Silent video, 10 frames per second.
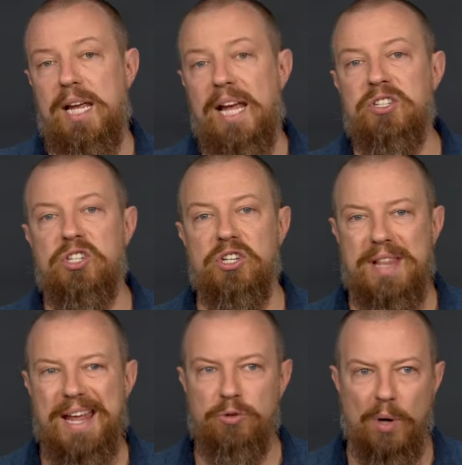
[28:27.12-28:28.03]
It's just
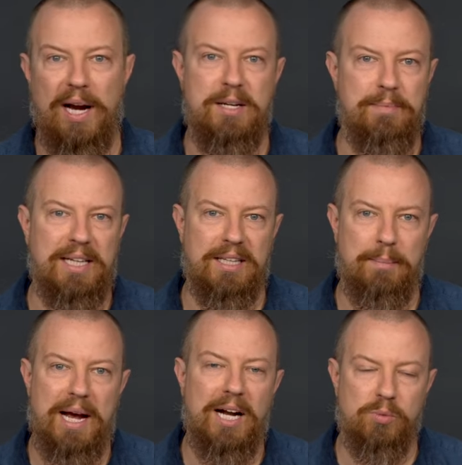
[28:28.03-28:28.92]
then trying to make
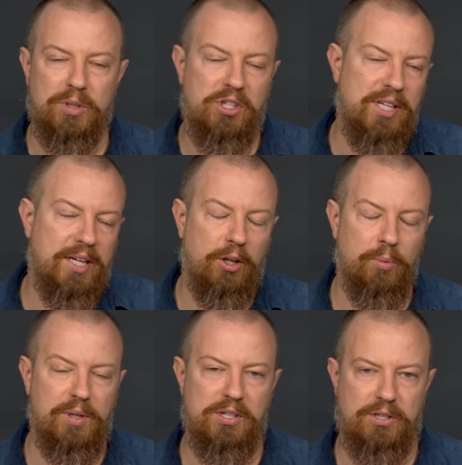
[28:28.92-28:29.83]
them match, which is yet another
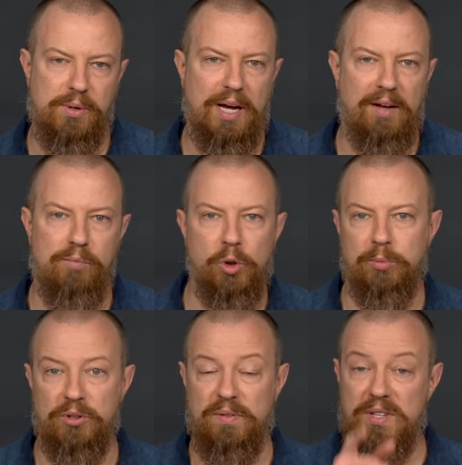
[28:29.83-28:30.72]
reason to have
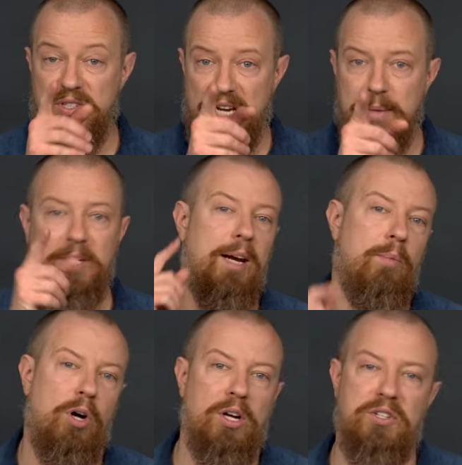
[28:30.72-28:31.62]
multiples of the same
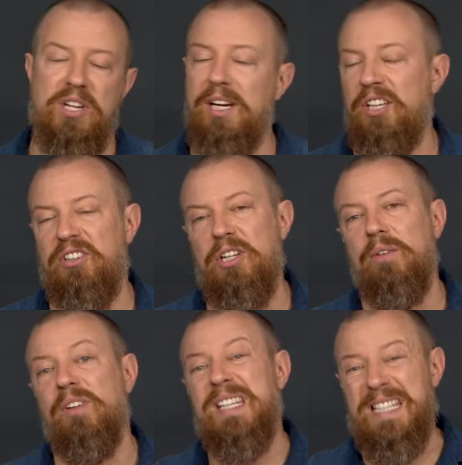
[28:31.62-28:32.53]
camera on set because they don't
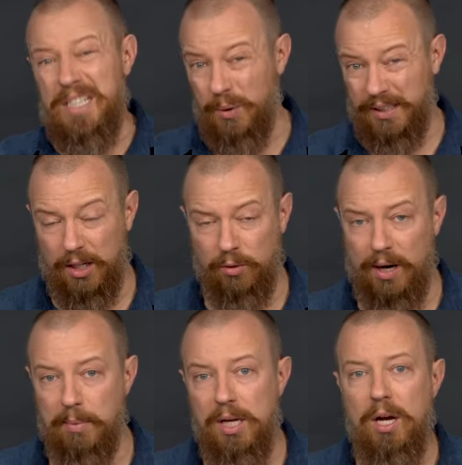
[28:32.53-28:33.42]
have to deal with that
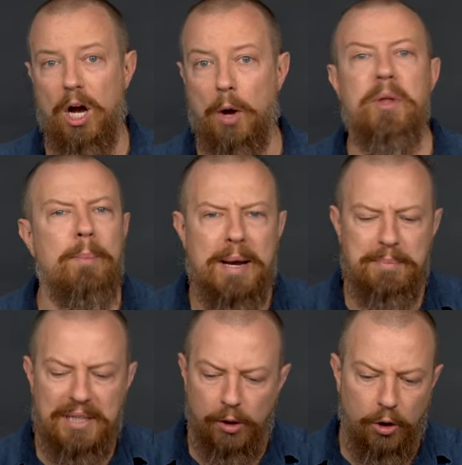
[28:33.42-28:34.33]
crap. Um, there might
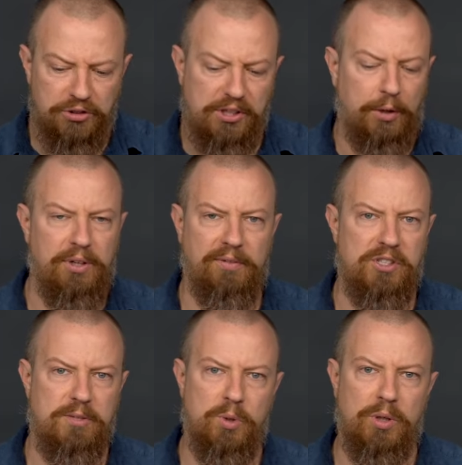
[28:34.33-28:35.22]
be little subtle
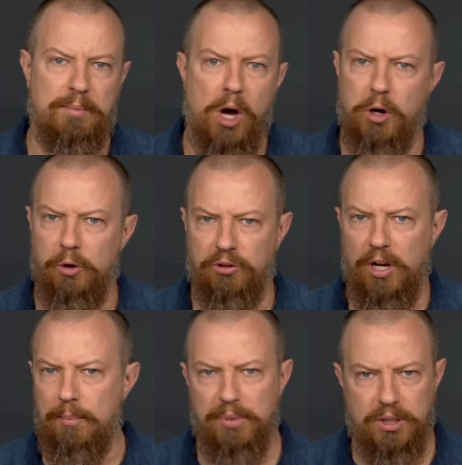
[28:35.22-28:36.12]
differences between models,
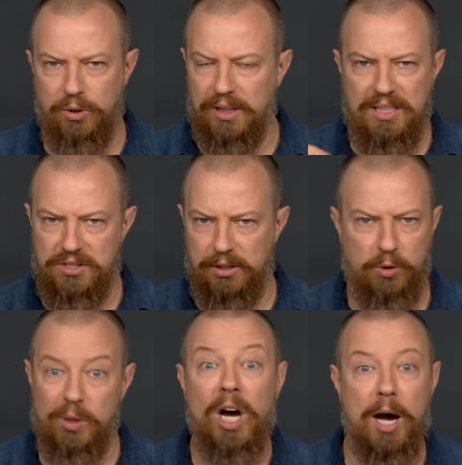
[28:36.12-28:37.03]
but you can easily,
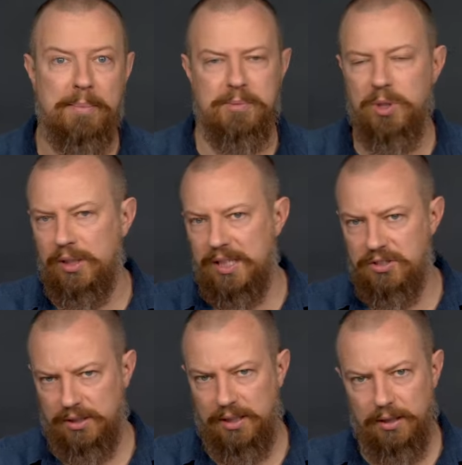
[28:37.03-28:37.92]
between copies, but you can
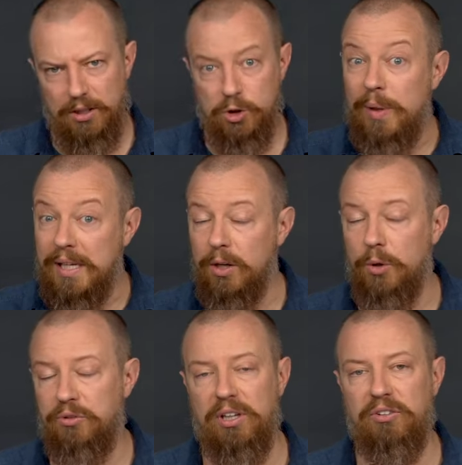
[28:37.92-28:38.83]
easily tweak
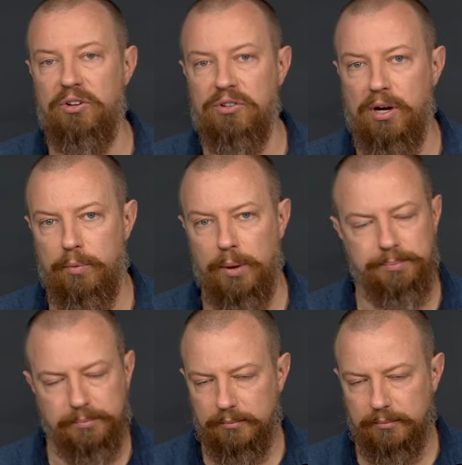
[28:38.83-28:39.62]
those things in software.